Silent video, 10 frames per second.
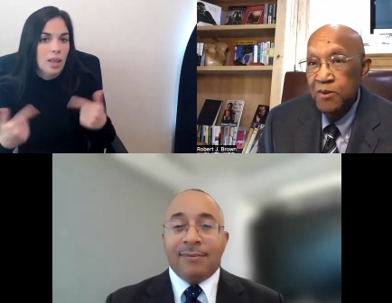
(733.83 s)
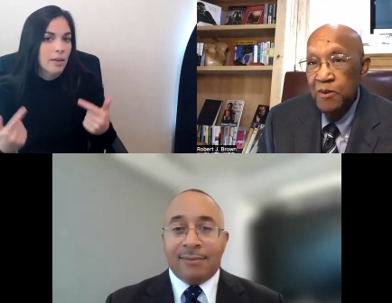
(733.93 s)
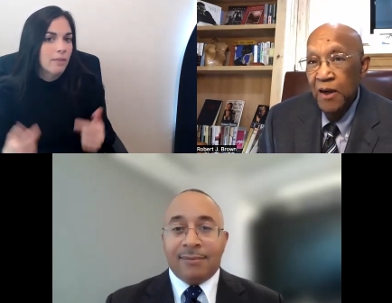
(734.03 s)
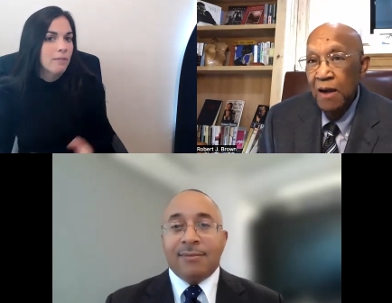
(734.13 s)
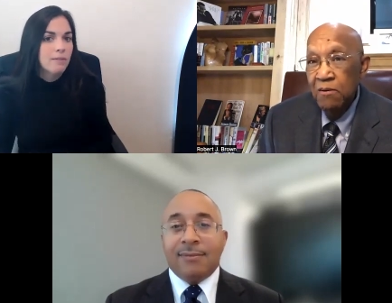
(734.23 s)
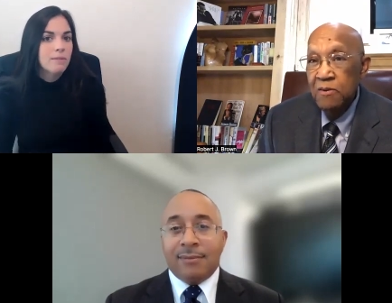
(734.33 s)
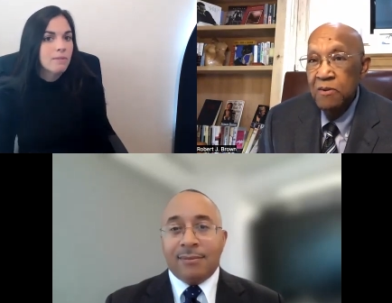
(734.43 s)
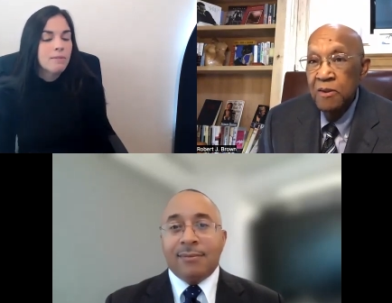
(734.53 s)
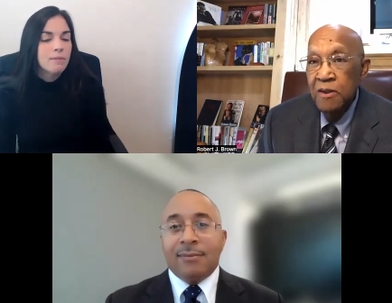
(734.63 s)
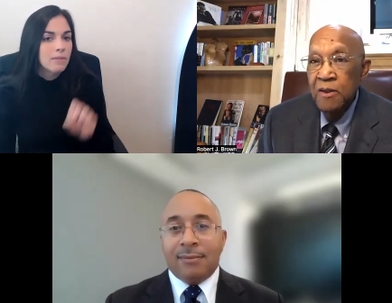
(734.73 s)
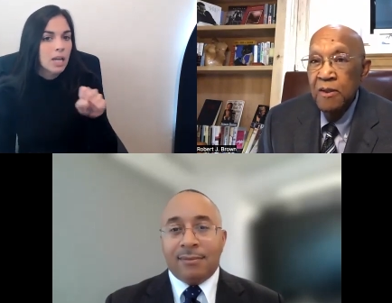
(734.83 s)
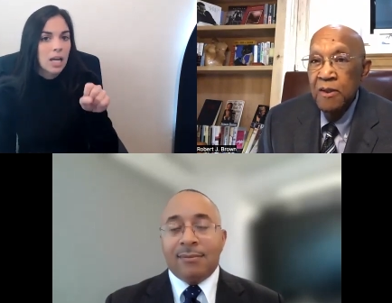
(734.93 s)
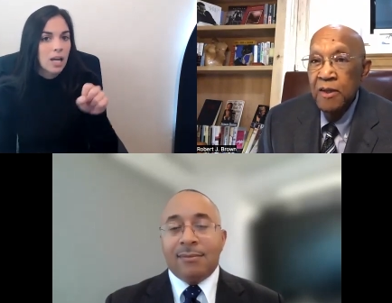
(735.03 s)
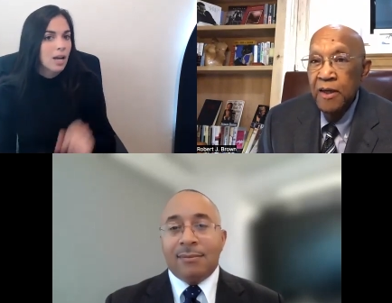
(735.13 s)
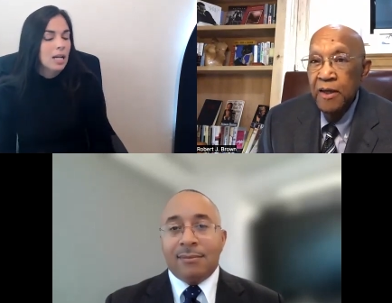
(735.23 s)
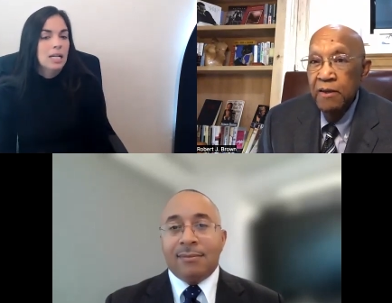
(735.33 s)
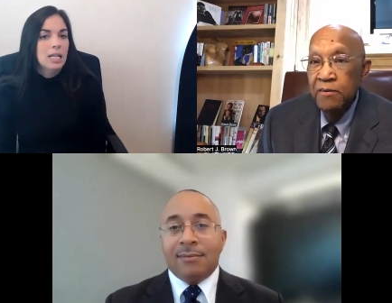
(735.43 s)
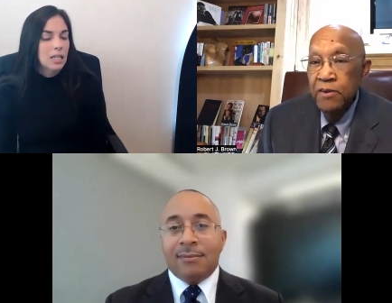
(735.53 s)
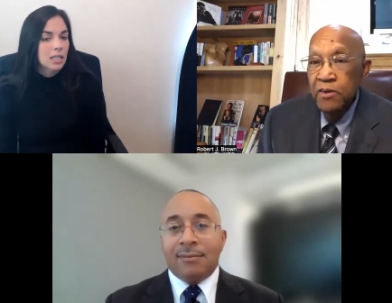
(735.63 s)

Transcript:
Speaker 1: throughout and